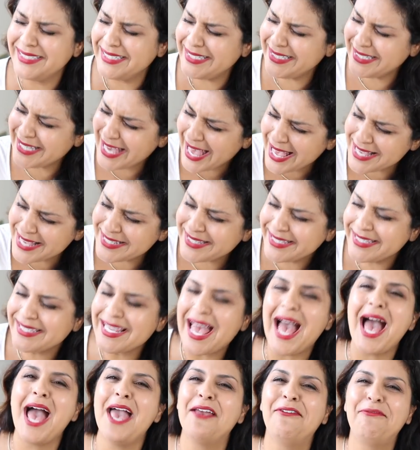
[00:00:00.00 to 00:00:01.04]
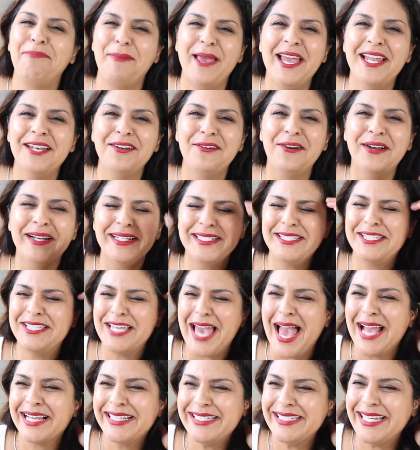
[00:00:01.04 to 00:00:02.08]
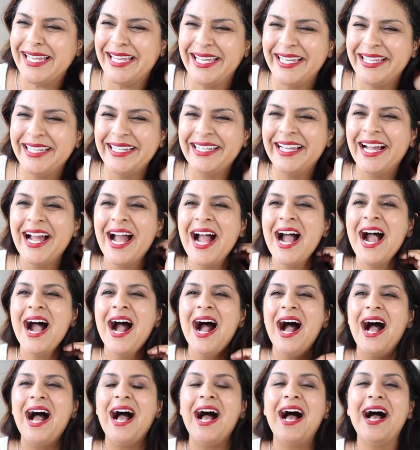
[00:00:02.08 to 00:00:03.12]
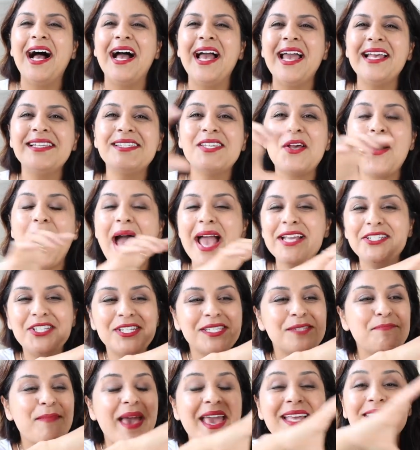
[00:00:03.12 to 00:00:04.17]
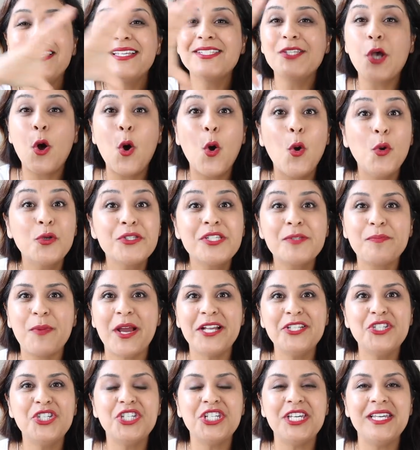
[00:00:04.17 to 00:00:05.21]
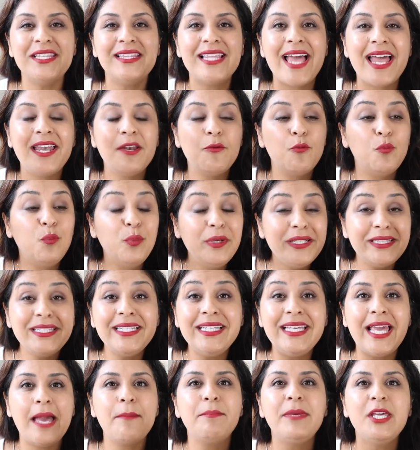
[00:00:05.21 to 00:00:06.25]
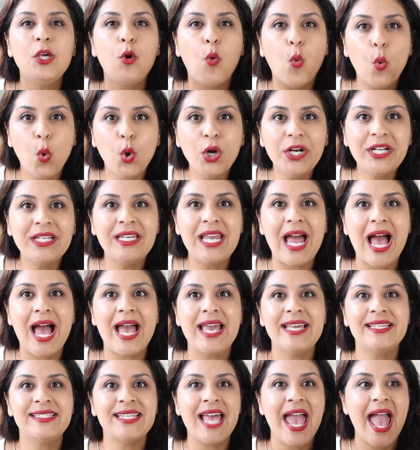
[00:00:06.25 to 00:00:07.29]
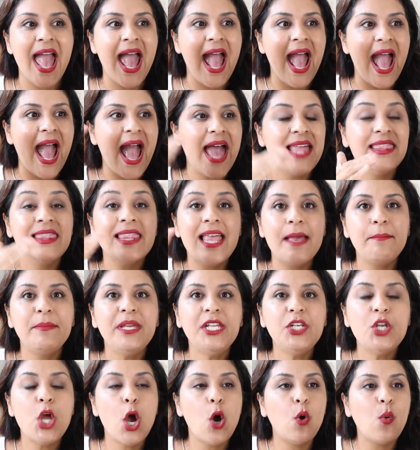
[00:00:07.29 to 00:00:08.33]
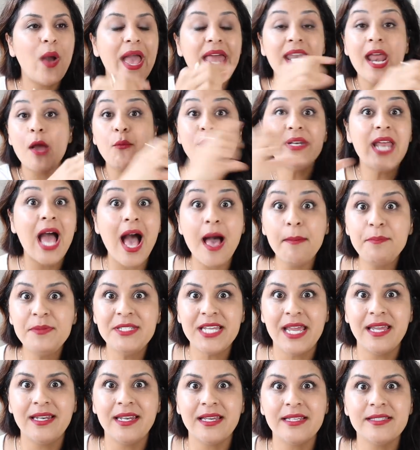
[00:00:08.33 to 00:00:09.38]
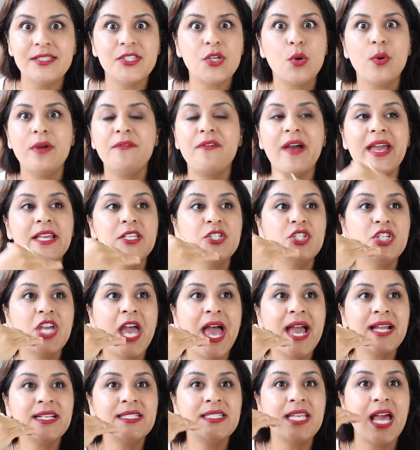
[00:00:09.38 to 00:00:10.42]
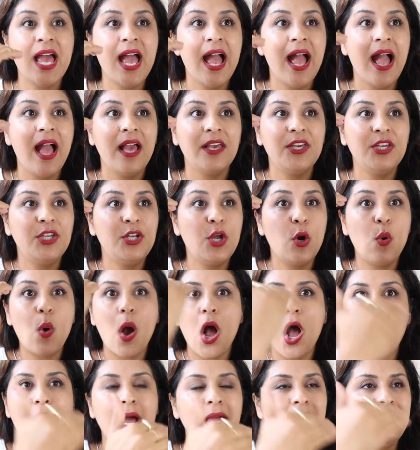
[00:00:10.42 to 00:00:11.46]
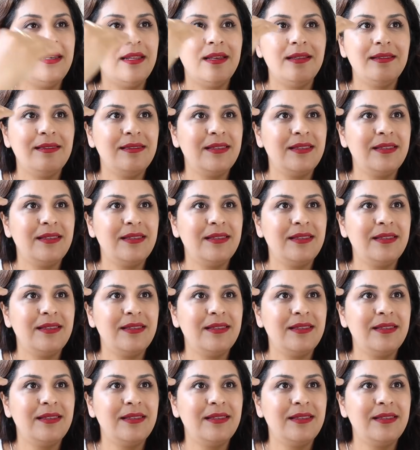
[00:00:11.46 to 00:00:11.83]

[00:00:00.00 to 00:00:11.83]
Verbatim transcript: Yes, I've been rejected. So I just made this whole spreadsheet that really kept me organized and let me know, and I would update it. So if I checked, you know, on